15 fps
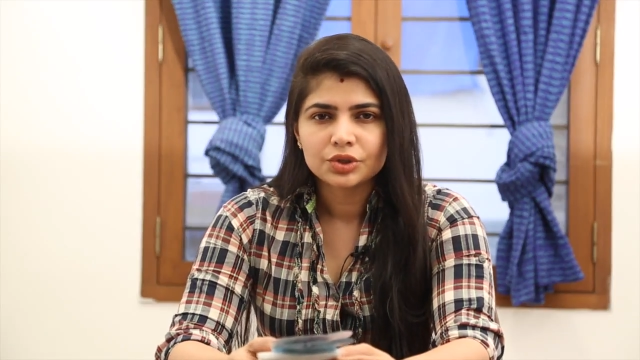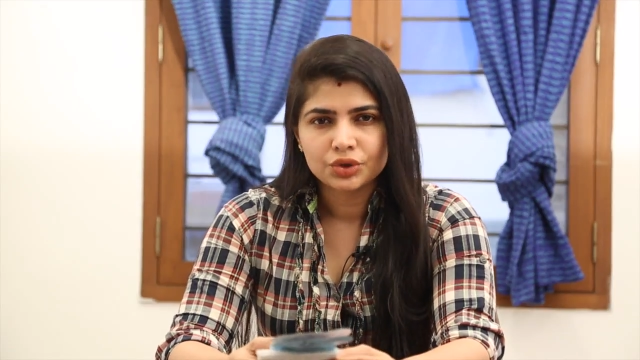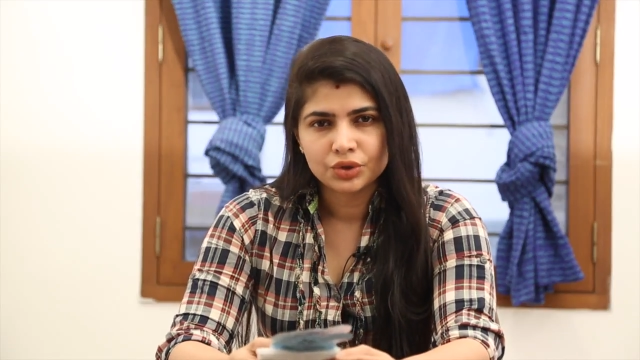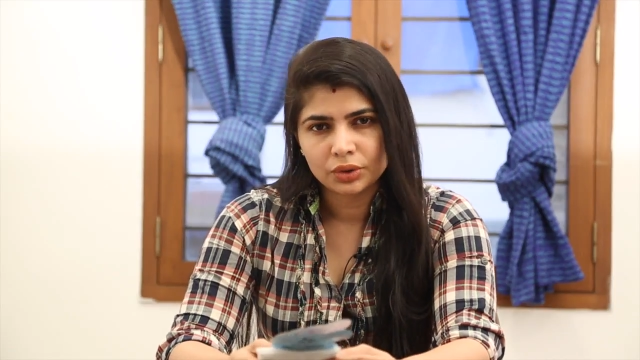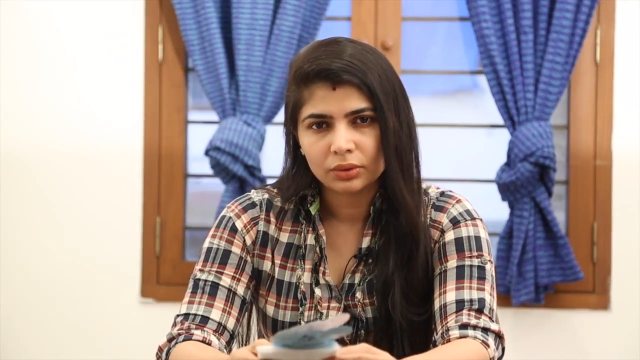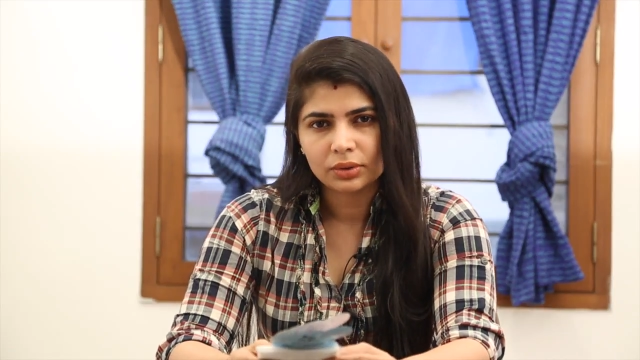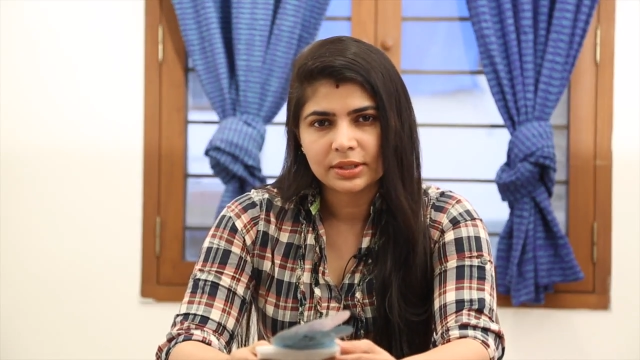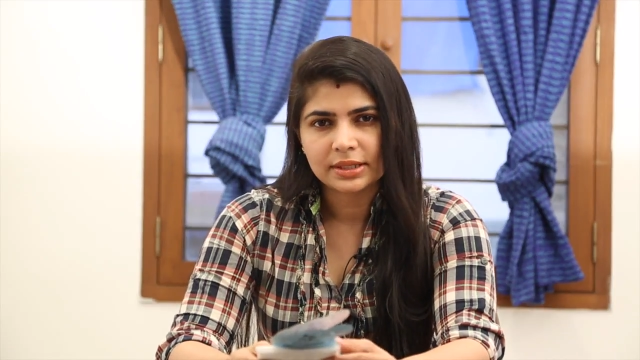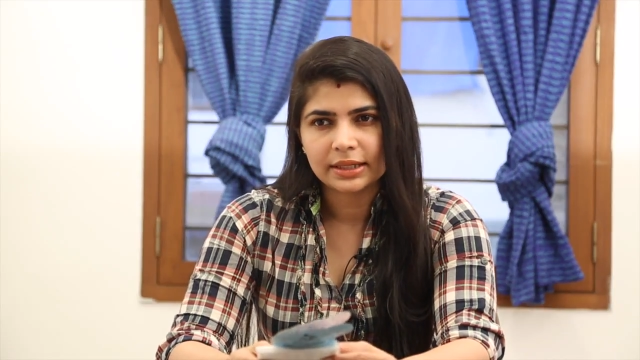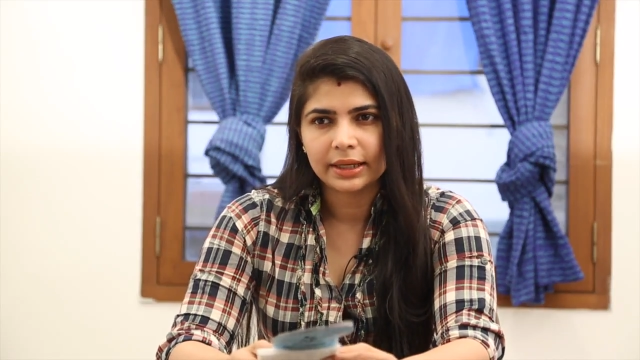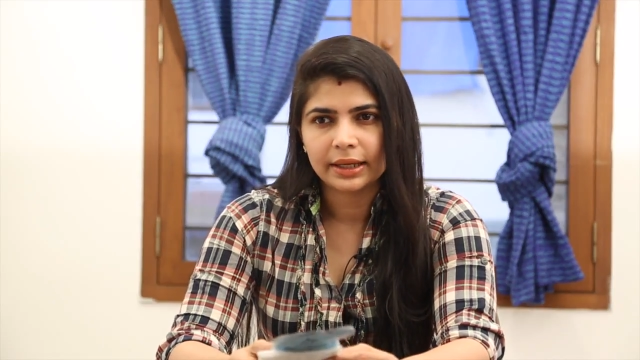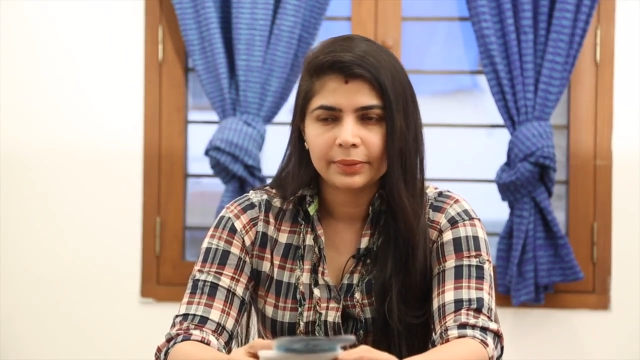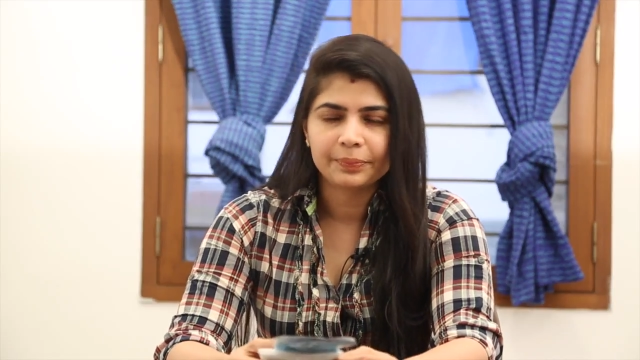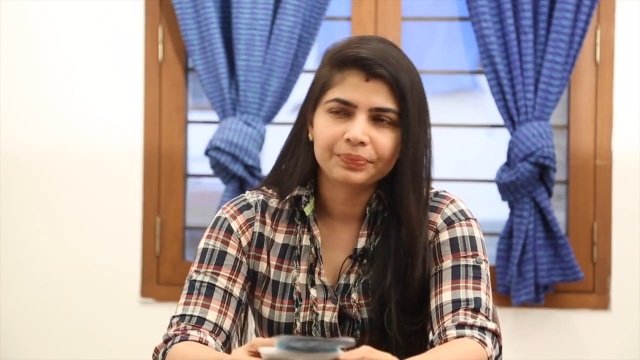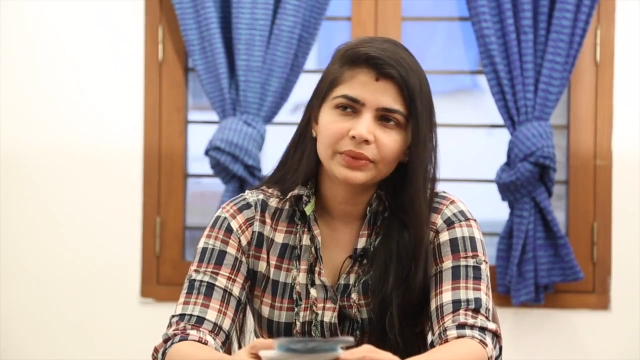Joel
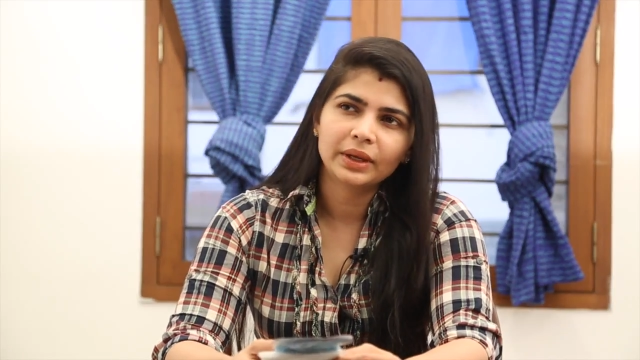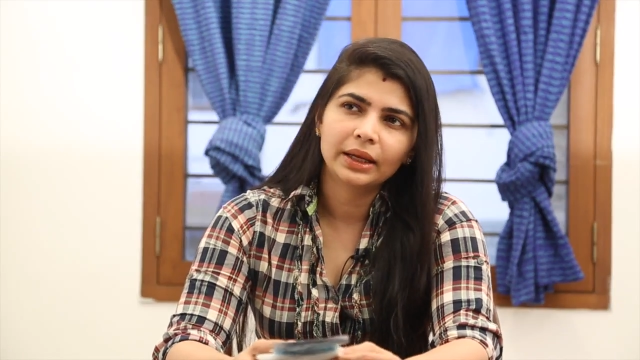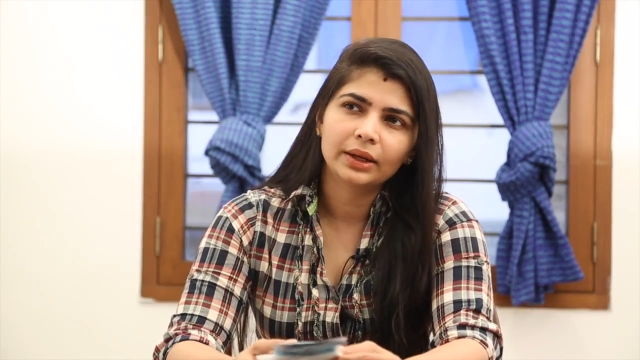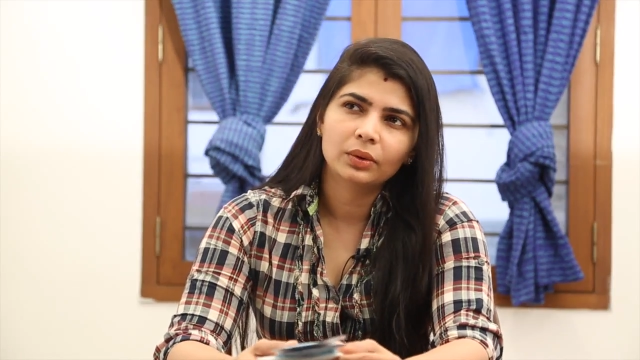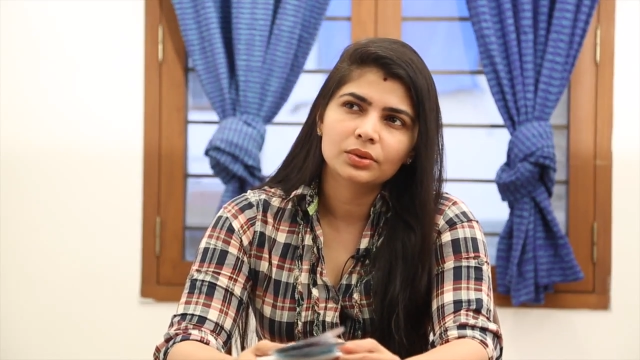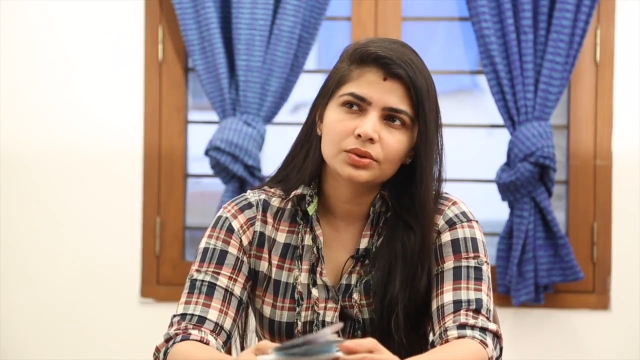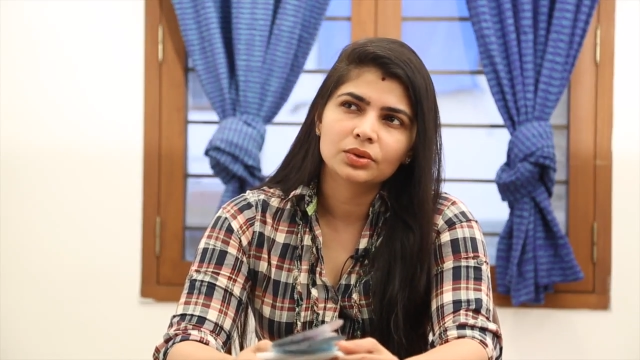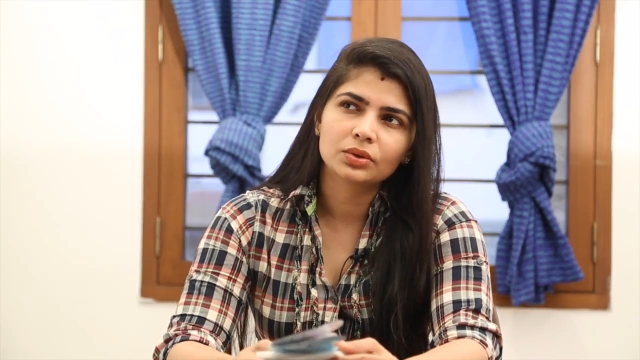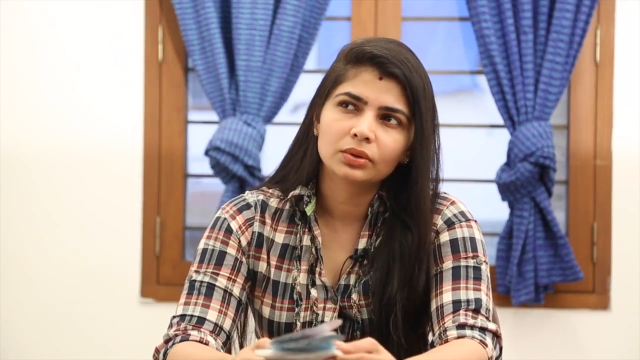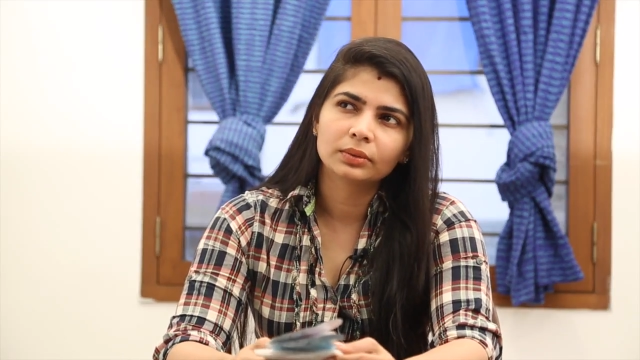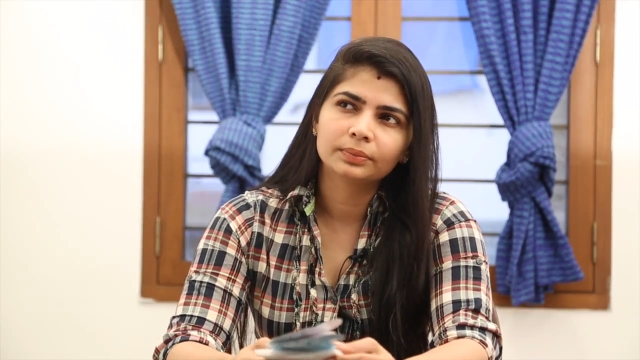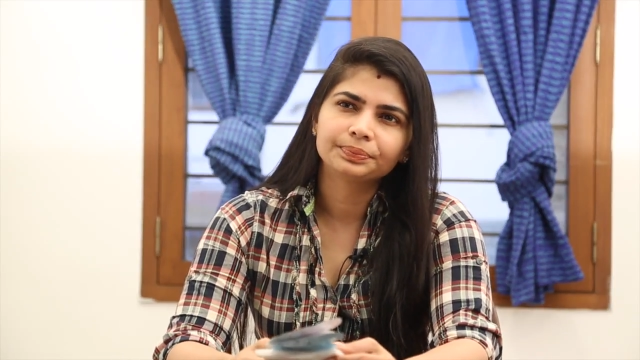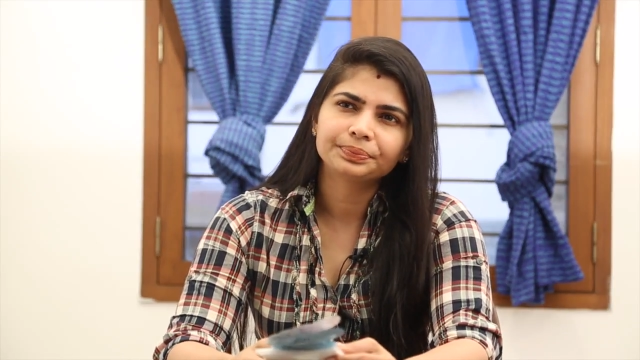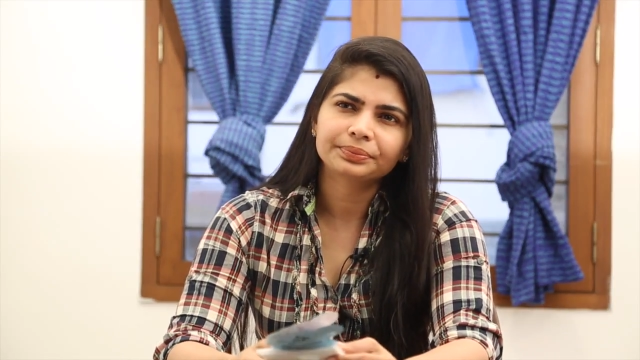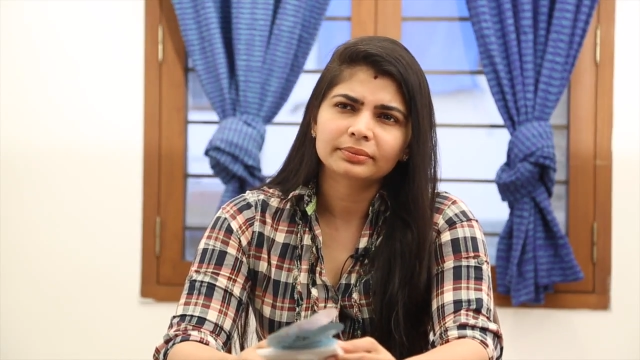Say, and
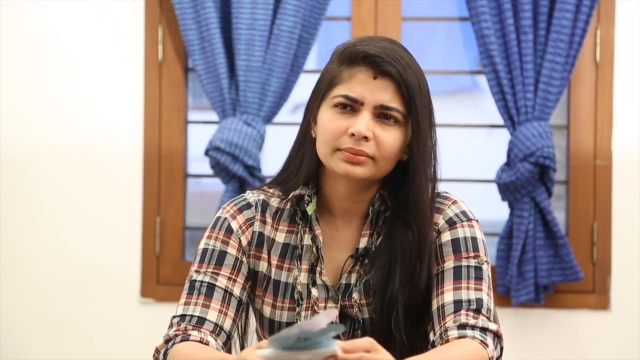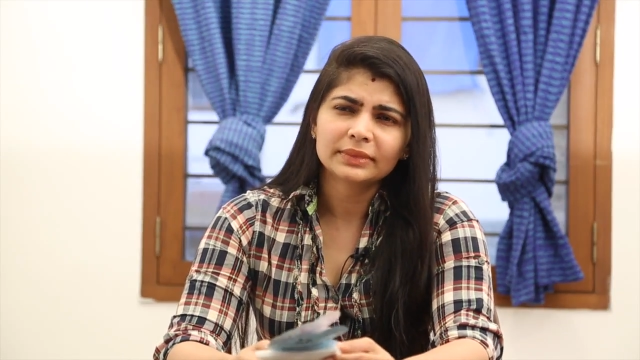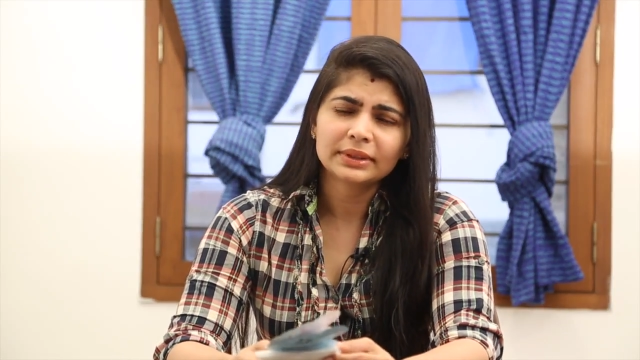also